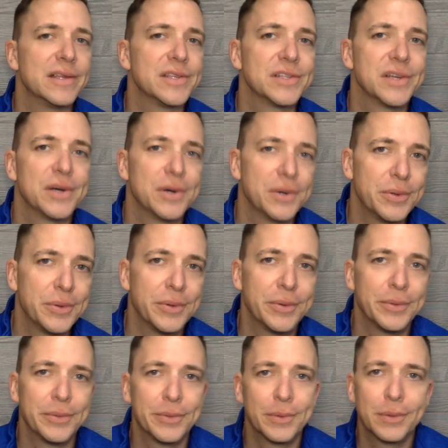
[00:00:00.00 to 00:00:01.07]

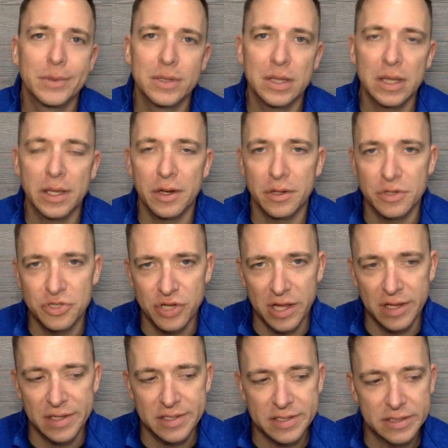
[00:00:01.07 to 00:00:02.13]
So little
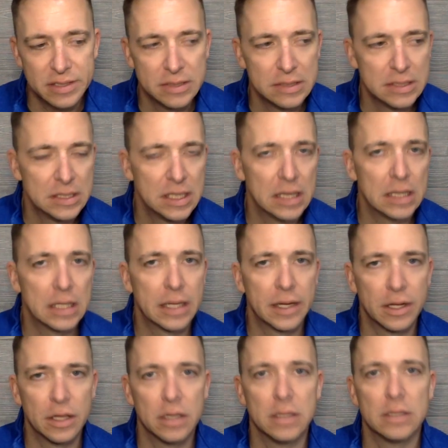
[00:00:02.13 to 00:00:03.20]
jealous,
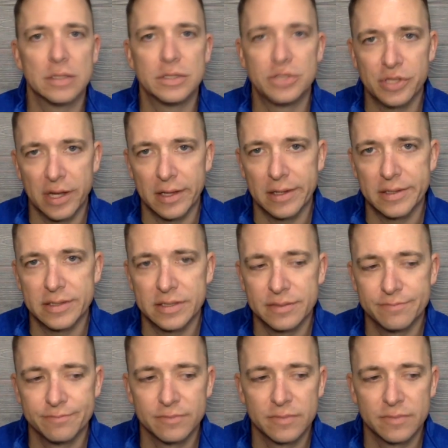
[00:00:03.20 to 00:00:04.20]
little jealous.